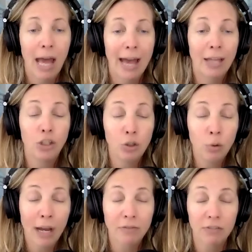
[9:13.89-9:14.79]
And you
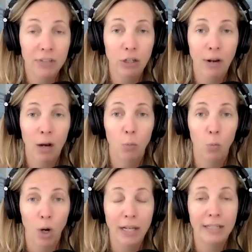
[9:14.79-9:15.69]
have to figure out
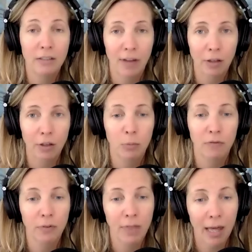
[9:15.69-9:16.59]
what is valuable
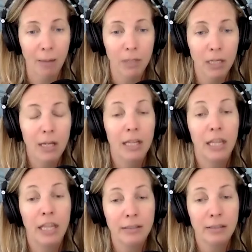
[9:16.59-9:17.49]
for them.
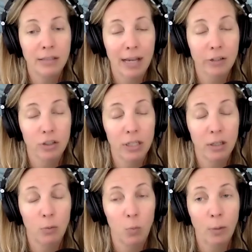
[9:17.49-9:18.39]
This is
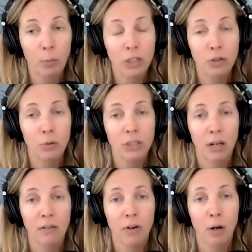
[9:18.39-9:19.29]
actually when we do a
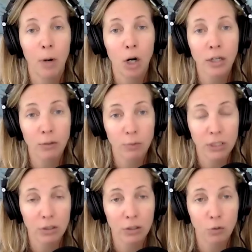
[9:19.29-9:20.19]
ton of our market
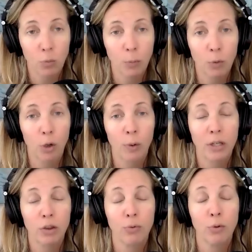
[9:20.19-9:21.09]
research, when we're
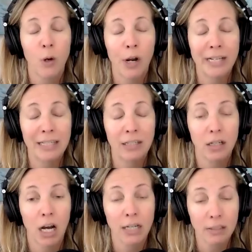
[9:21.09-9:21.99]
going through our ideal
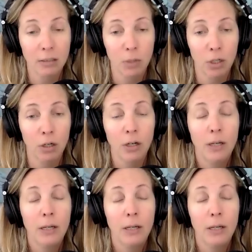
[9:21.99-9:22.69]
customer